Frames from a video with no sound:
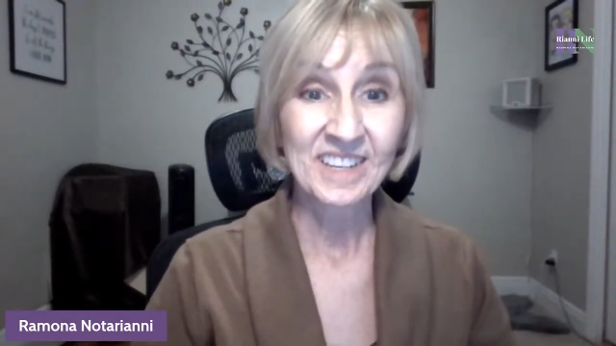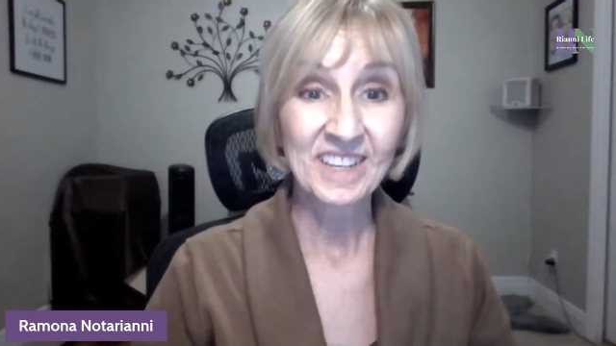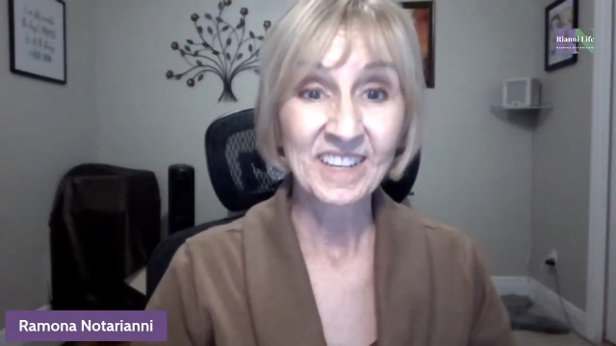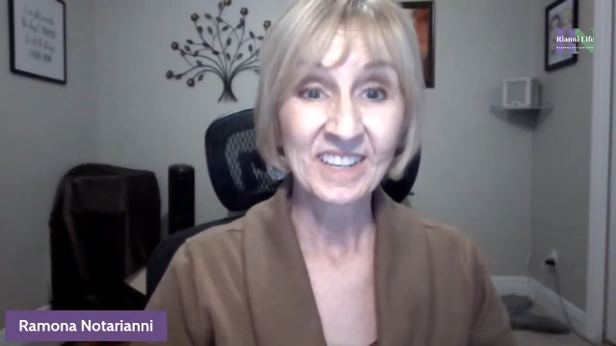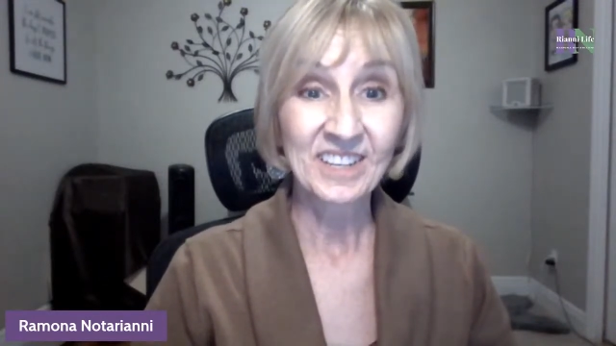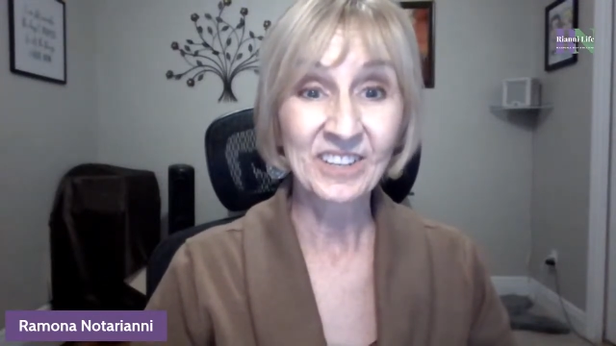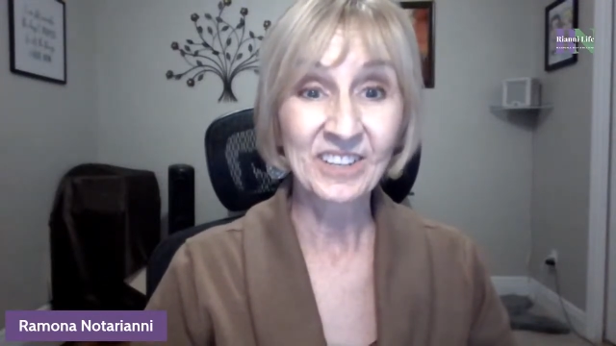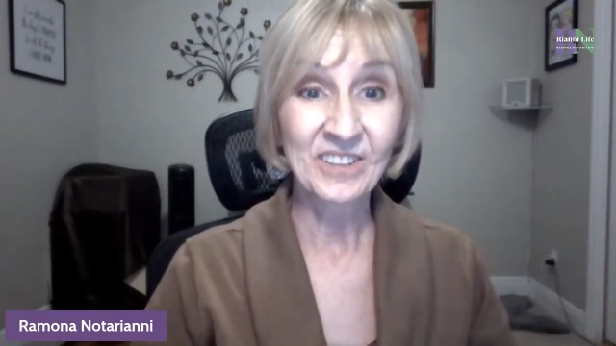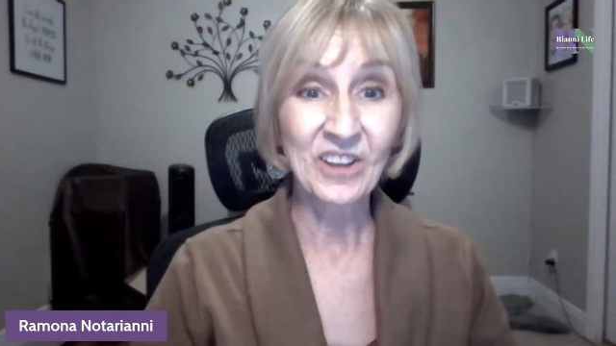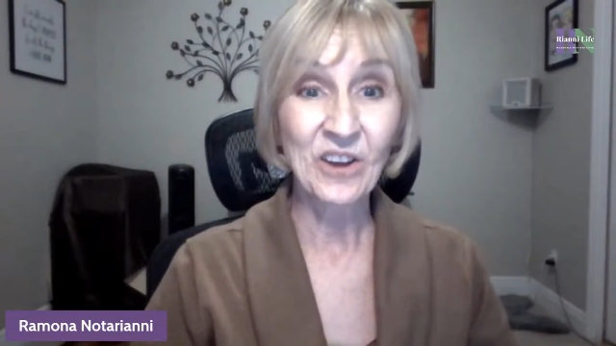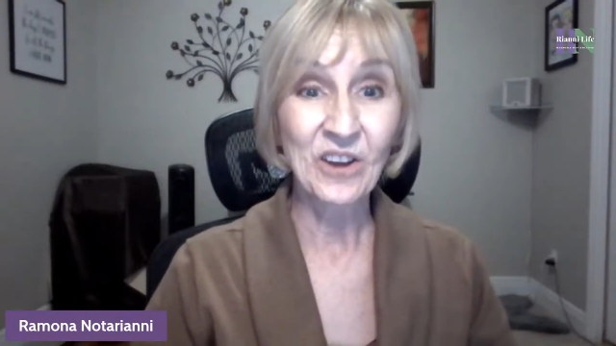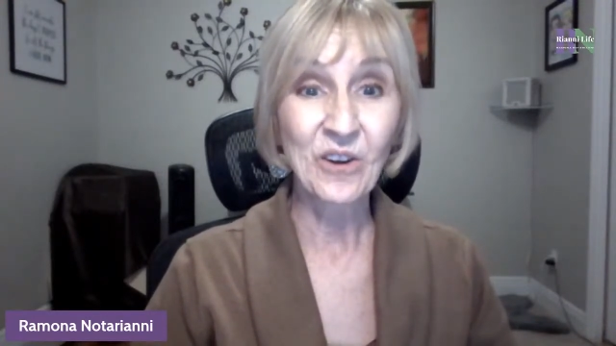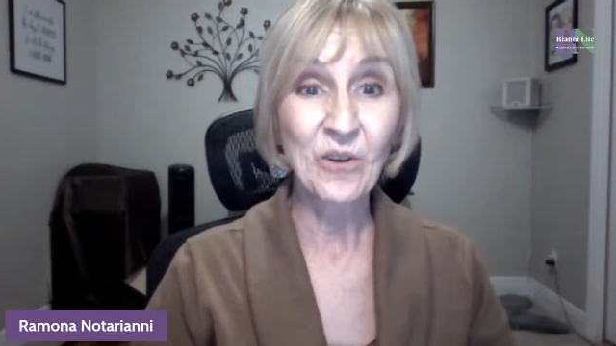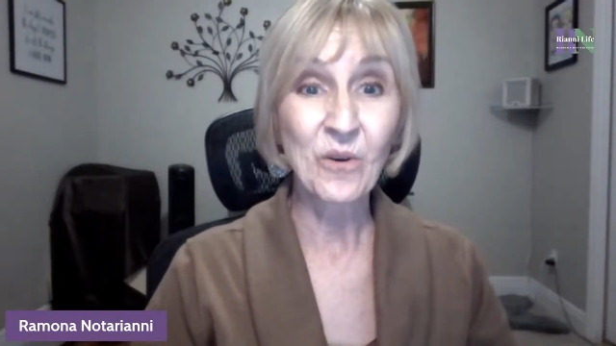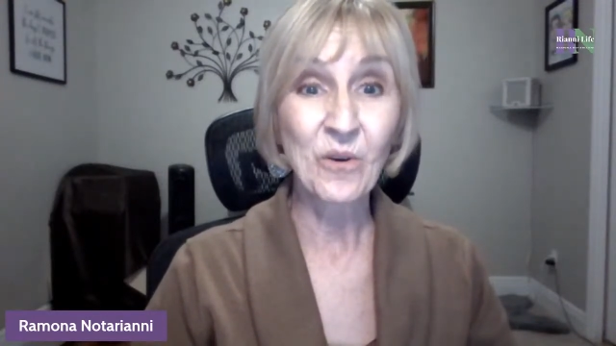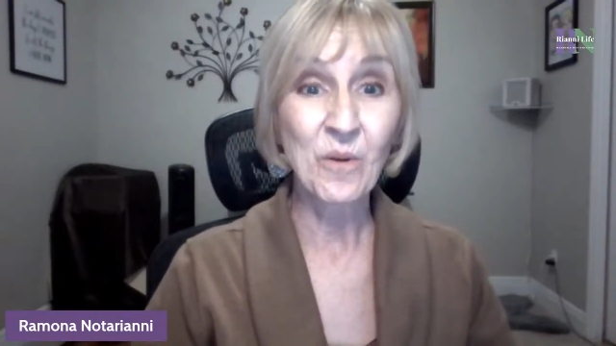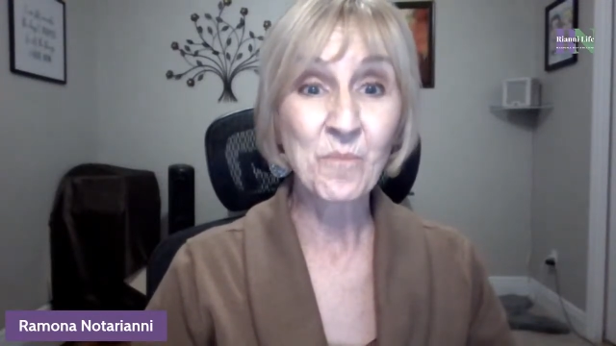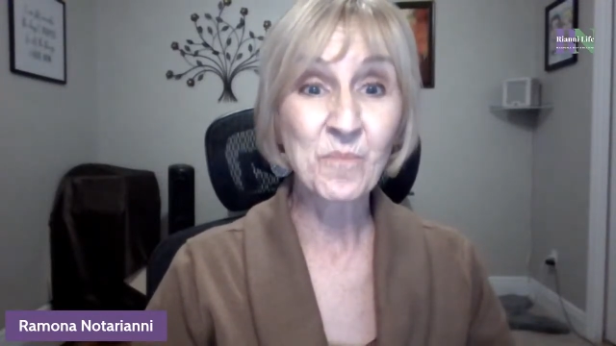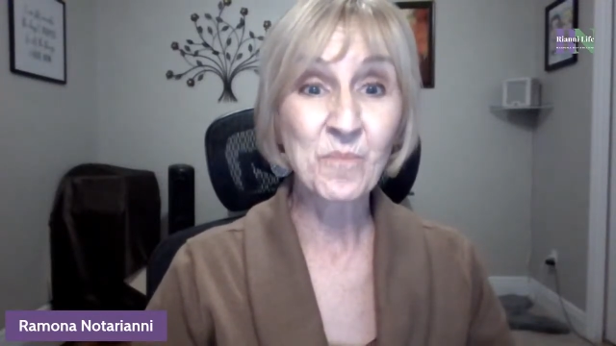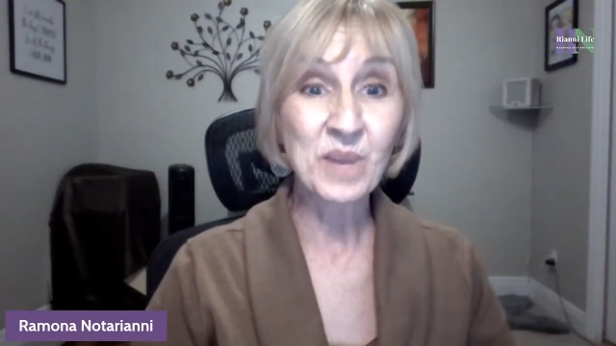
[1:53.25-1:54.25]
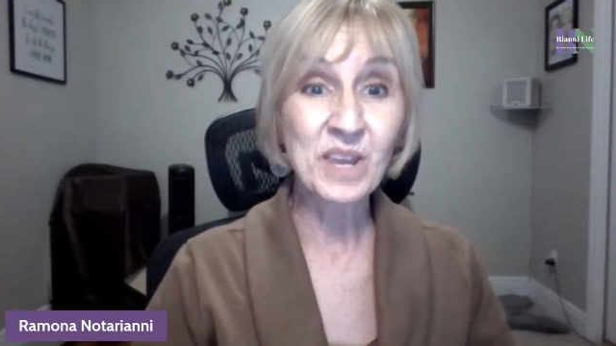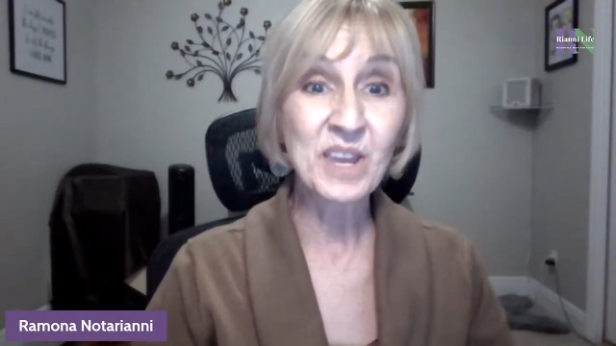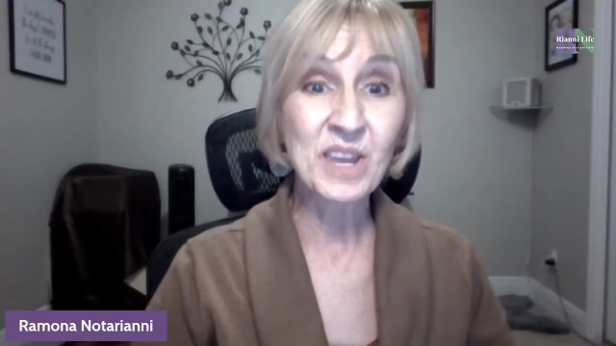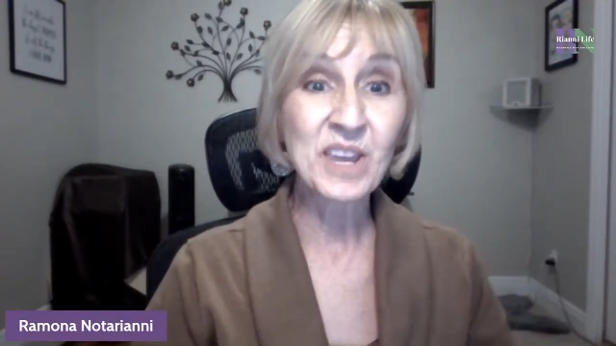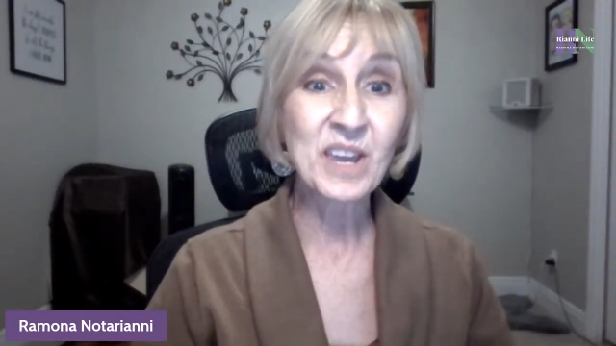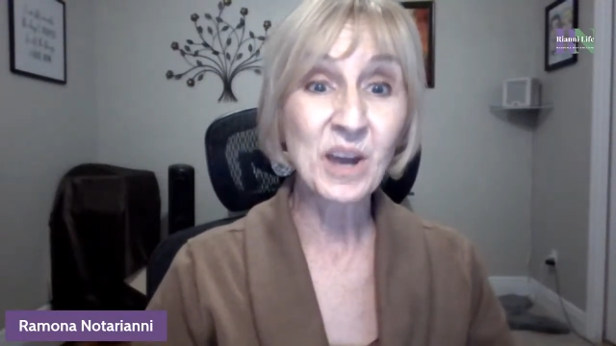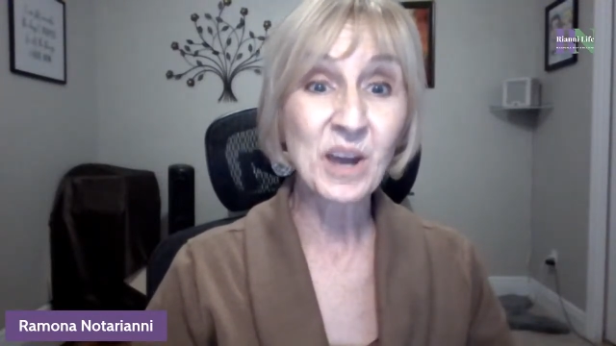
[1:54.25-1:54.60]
You know, be